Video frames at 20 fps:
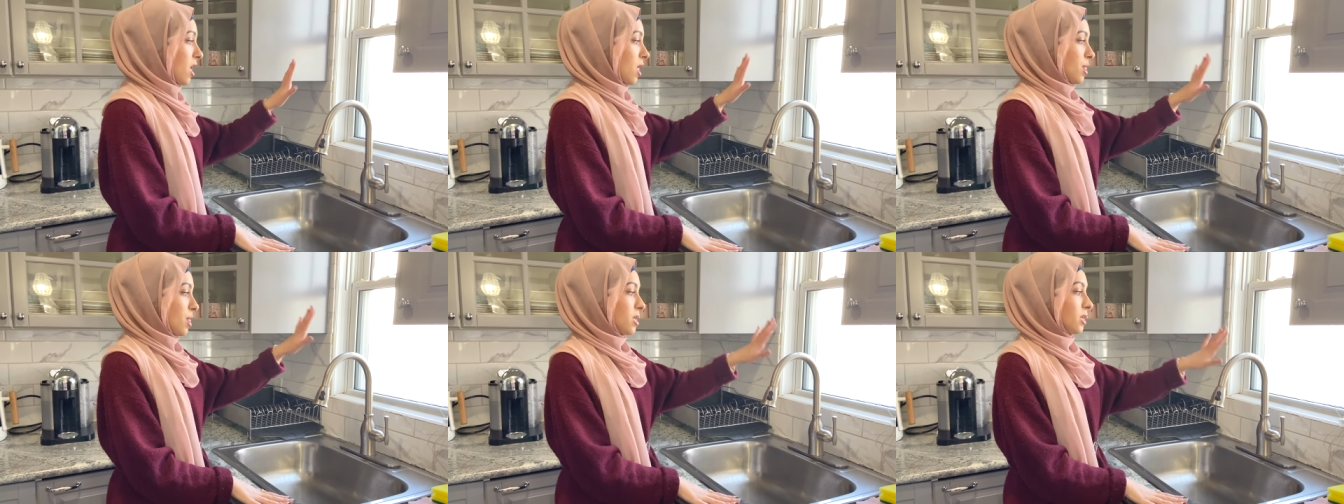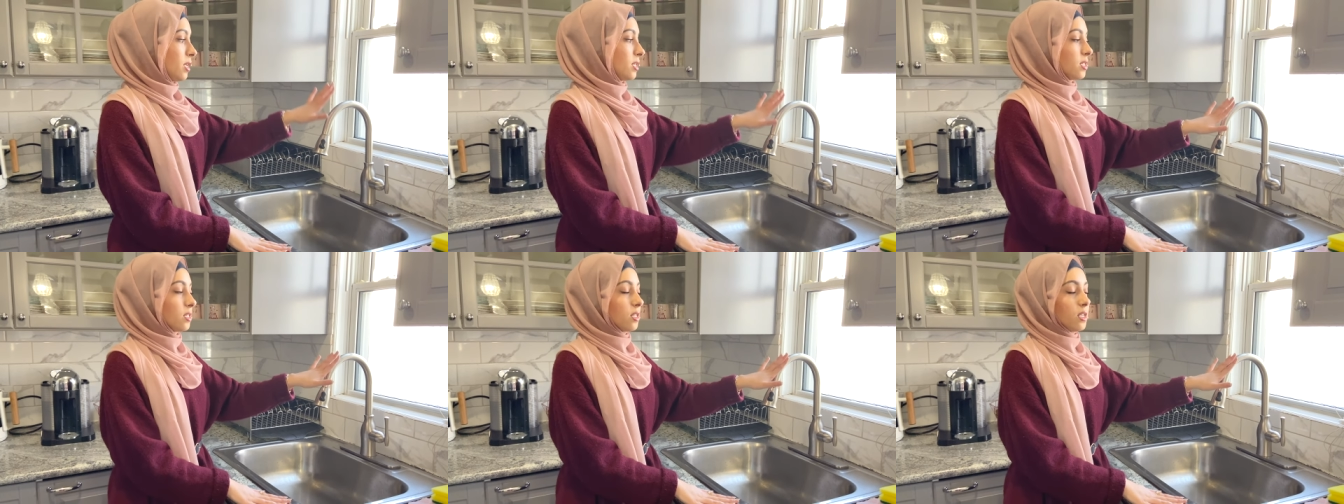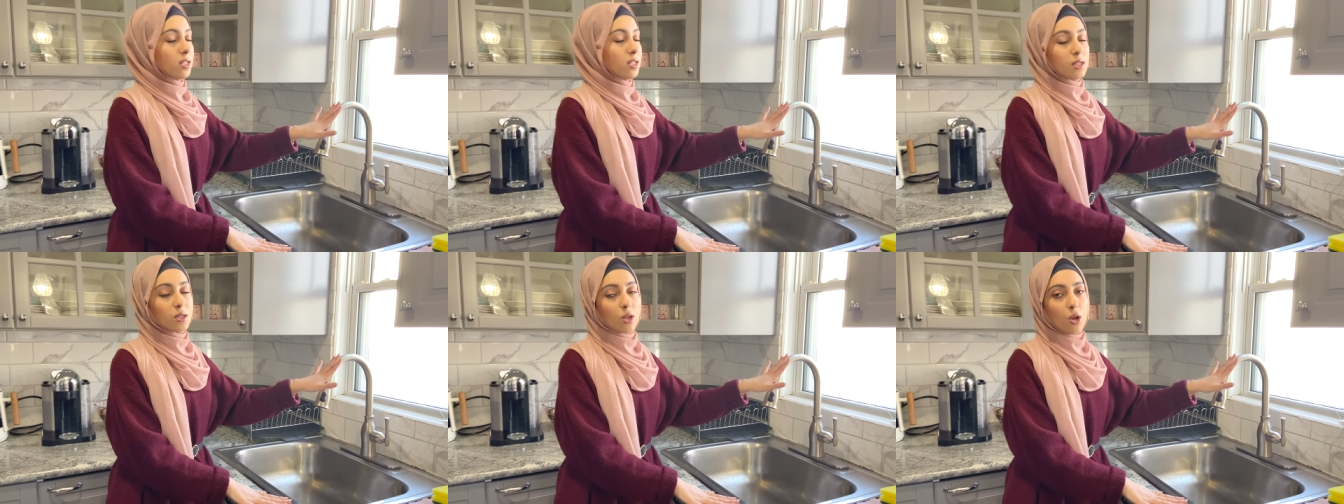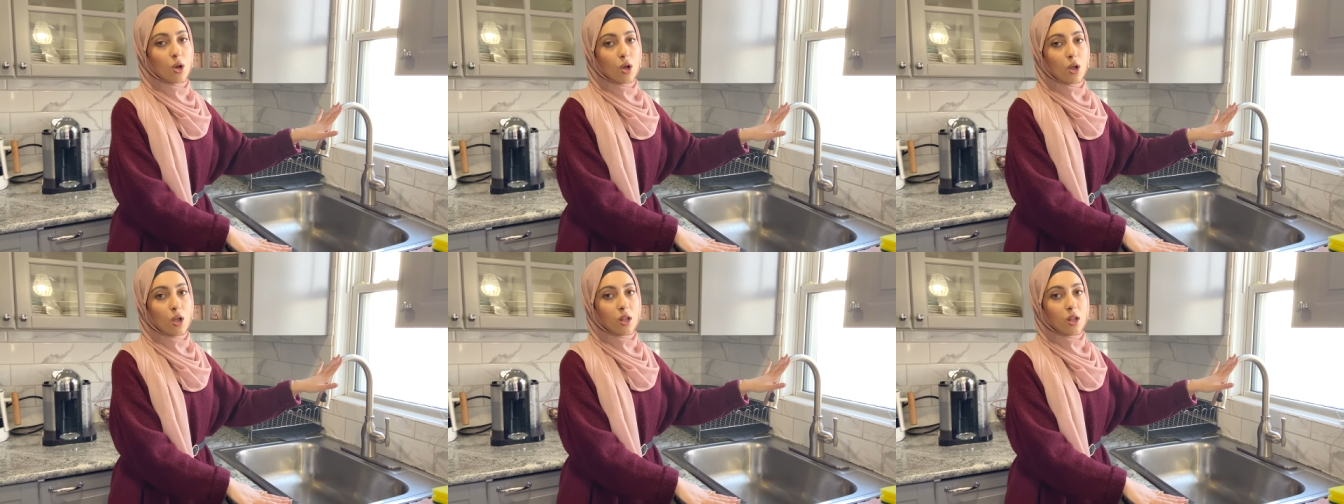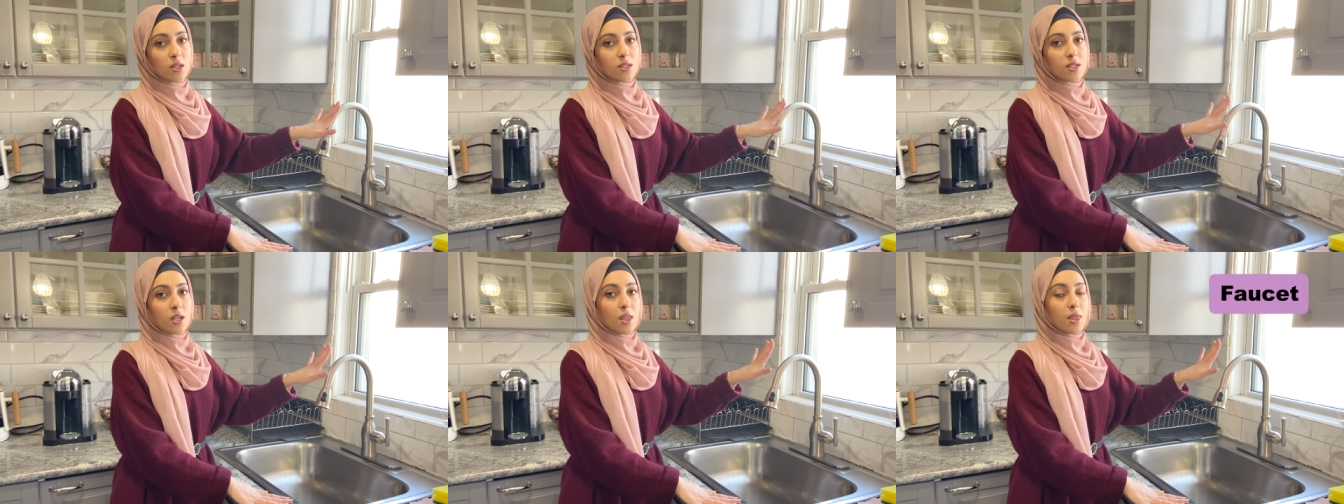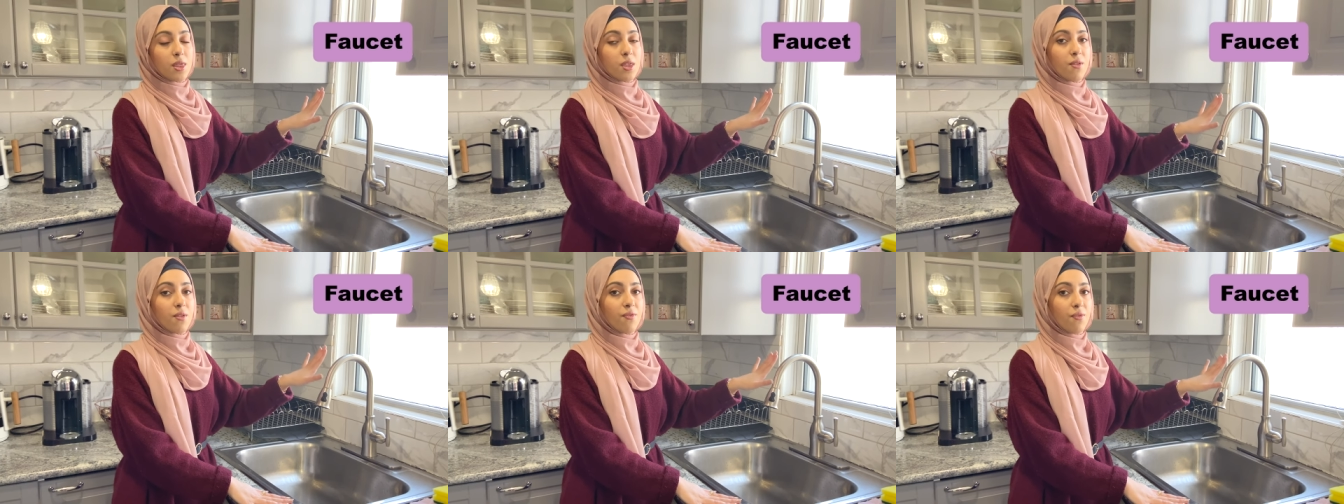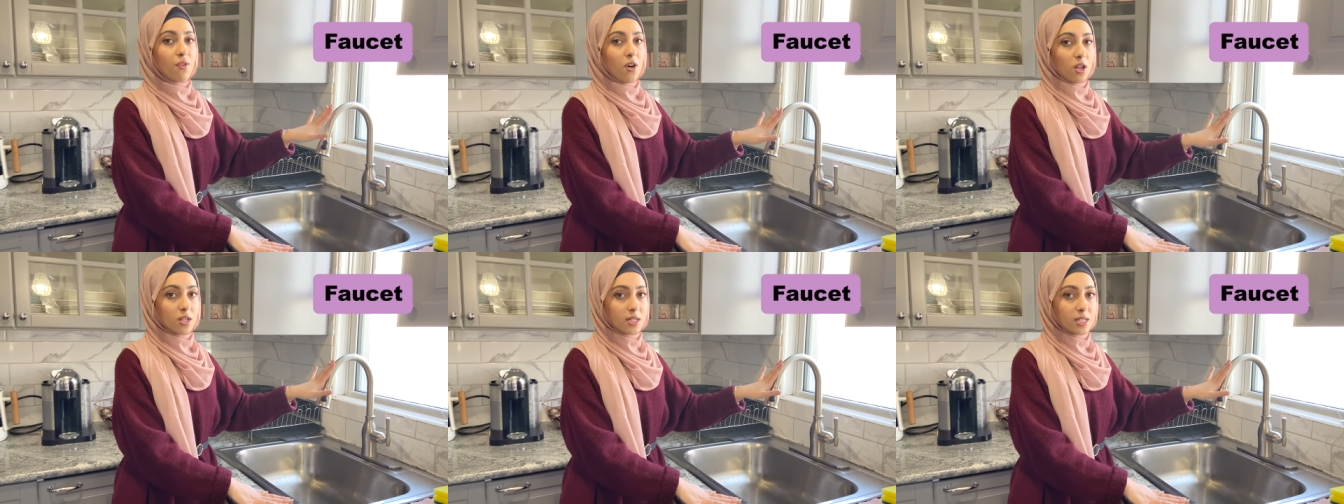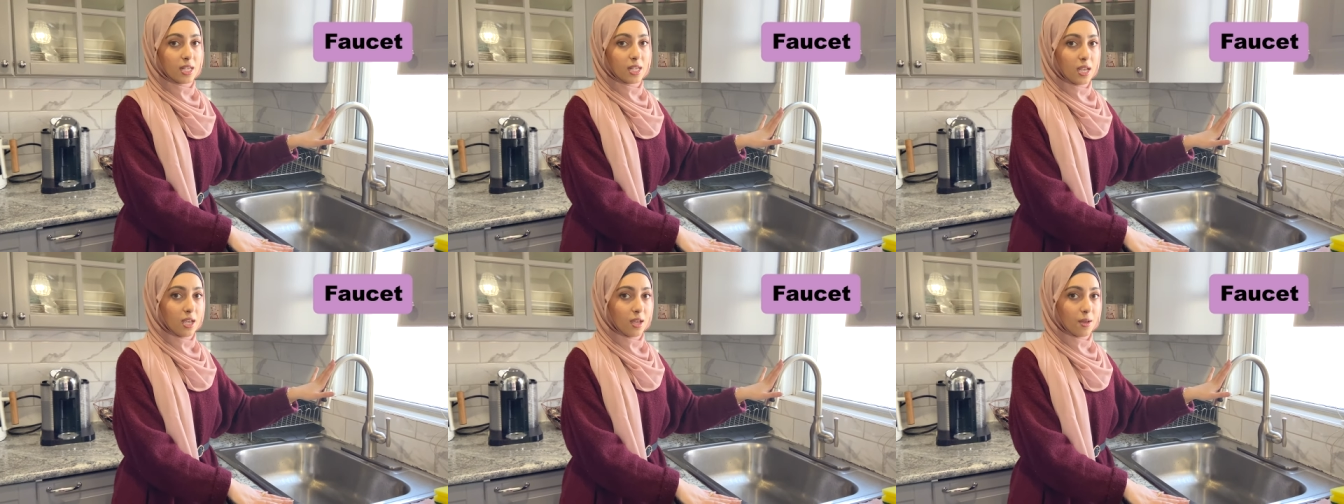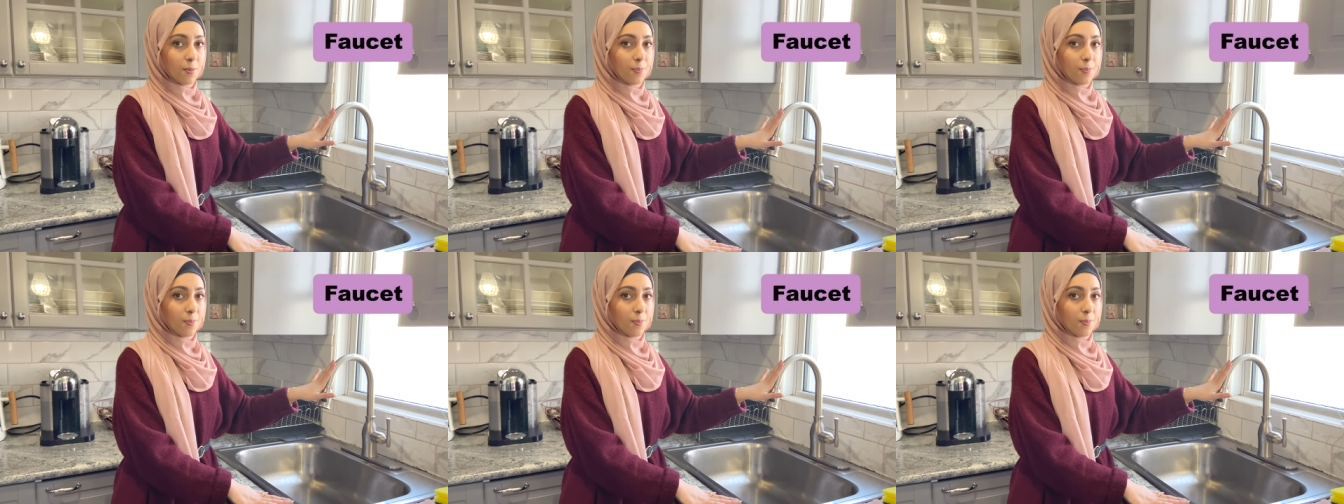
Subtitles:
This is called the faucet,